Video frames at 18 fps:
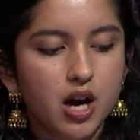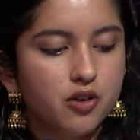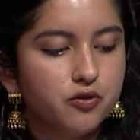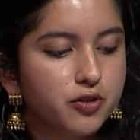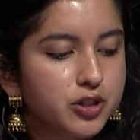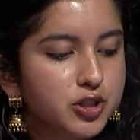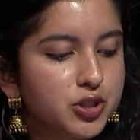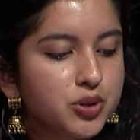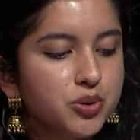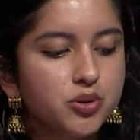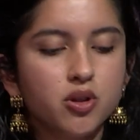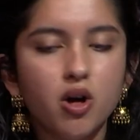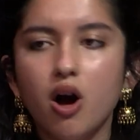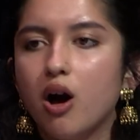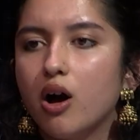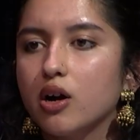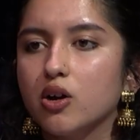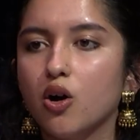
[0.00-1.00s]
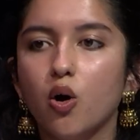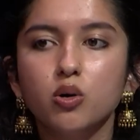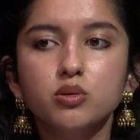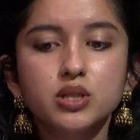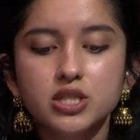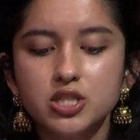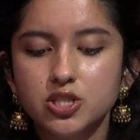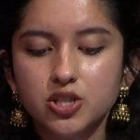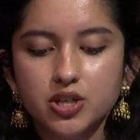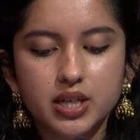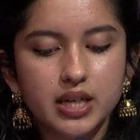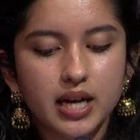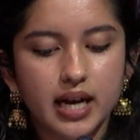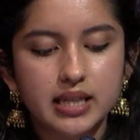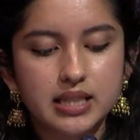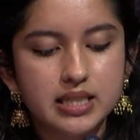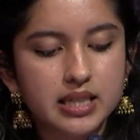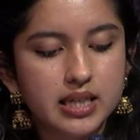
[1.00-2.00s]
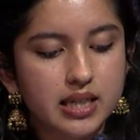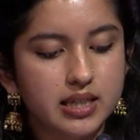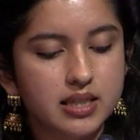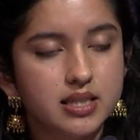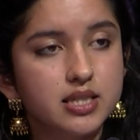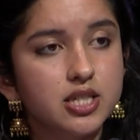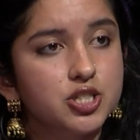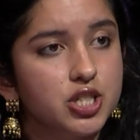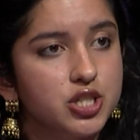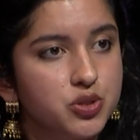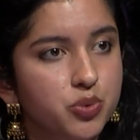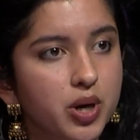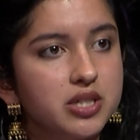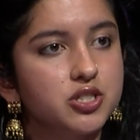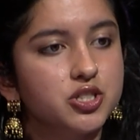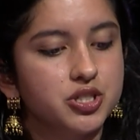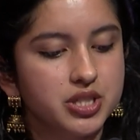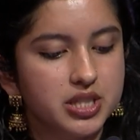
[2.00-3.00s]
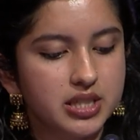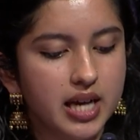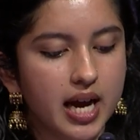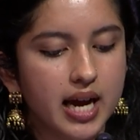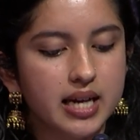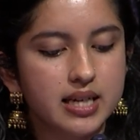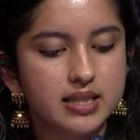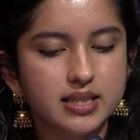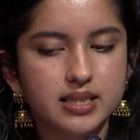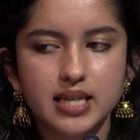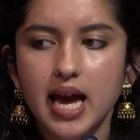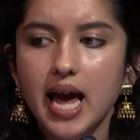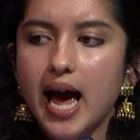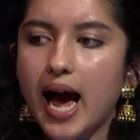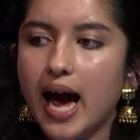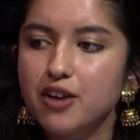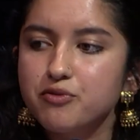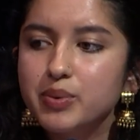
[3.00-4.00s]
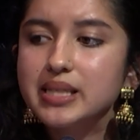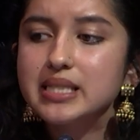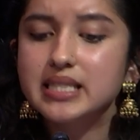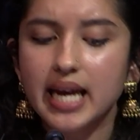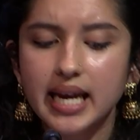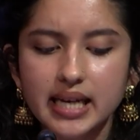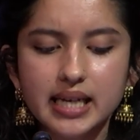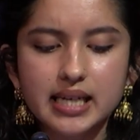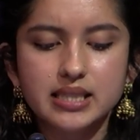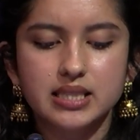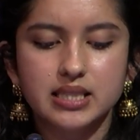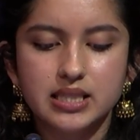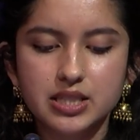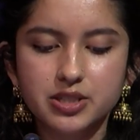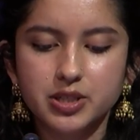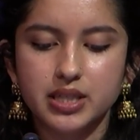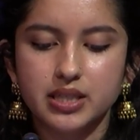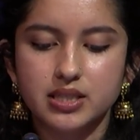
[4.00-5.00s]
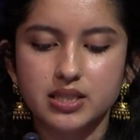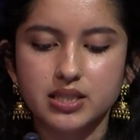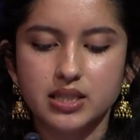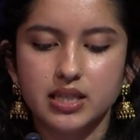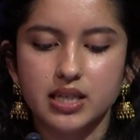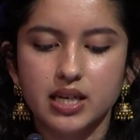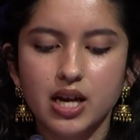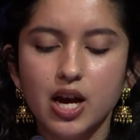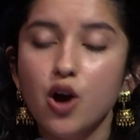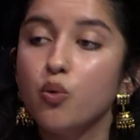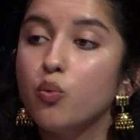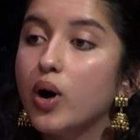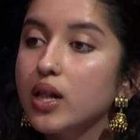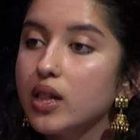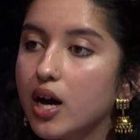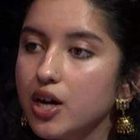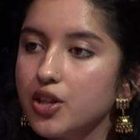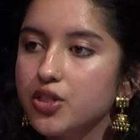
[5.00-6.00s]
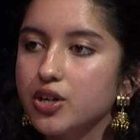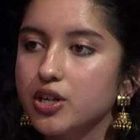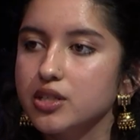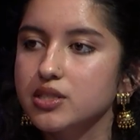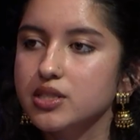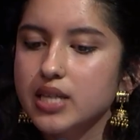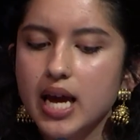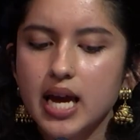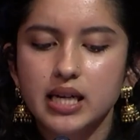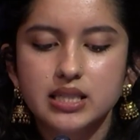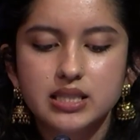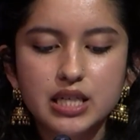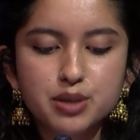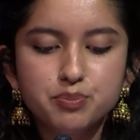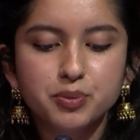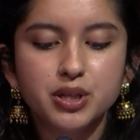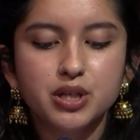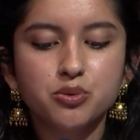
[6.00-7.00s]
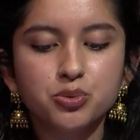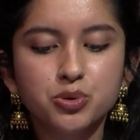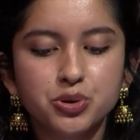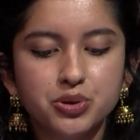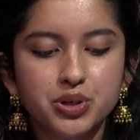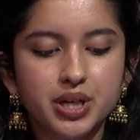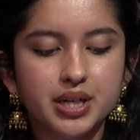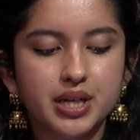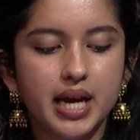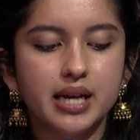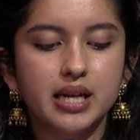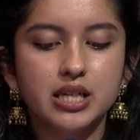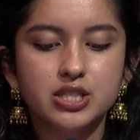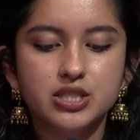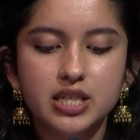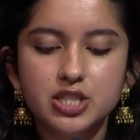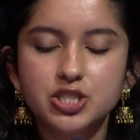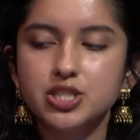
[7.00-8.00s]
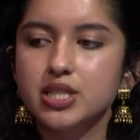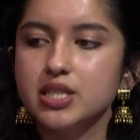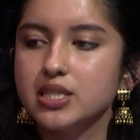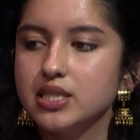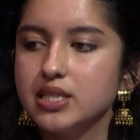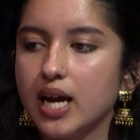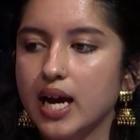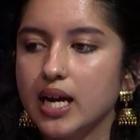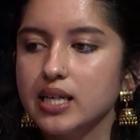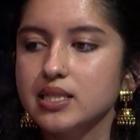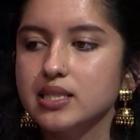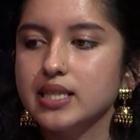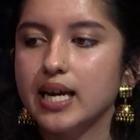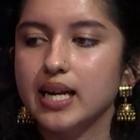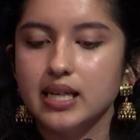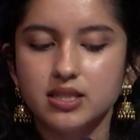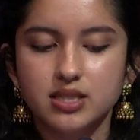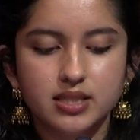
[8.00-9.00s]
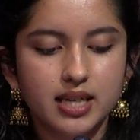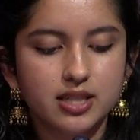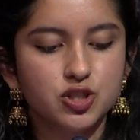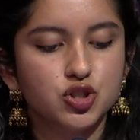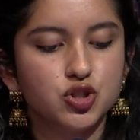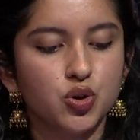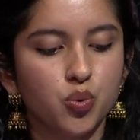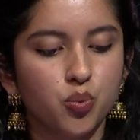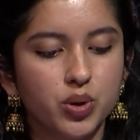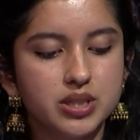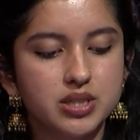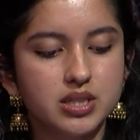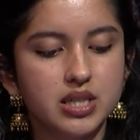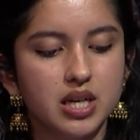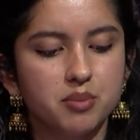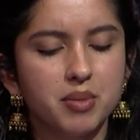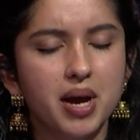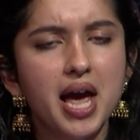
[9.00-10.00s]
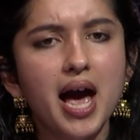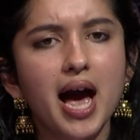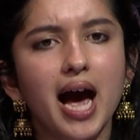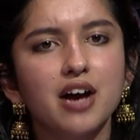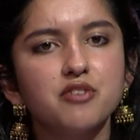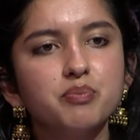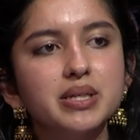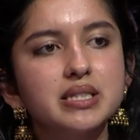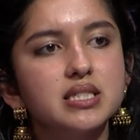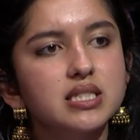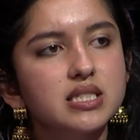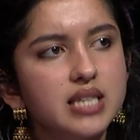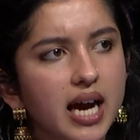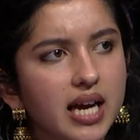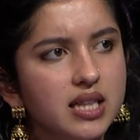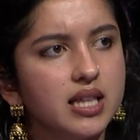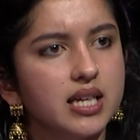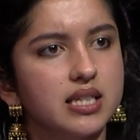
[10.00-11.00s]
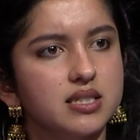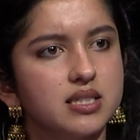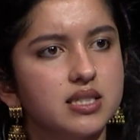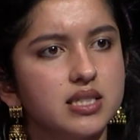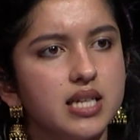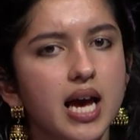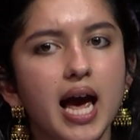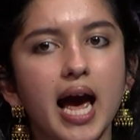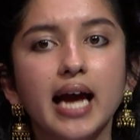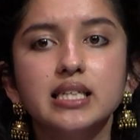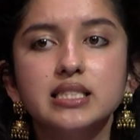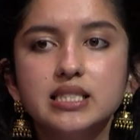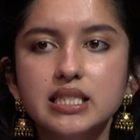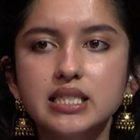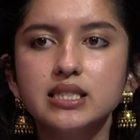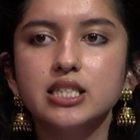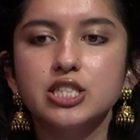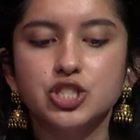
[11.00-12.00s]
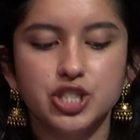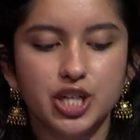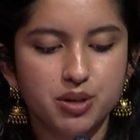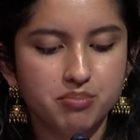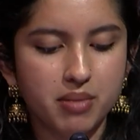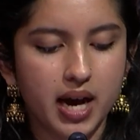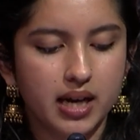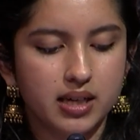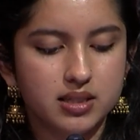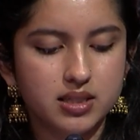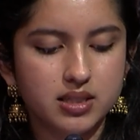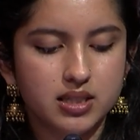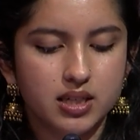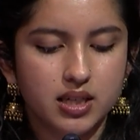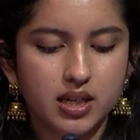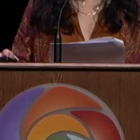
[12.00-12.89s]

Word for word: For too long, only certain ideas, such as Western science, have been taken seriously while others, deeply rooted in indigenous science and ancestral wisdom, have been silenced and delegitimized.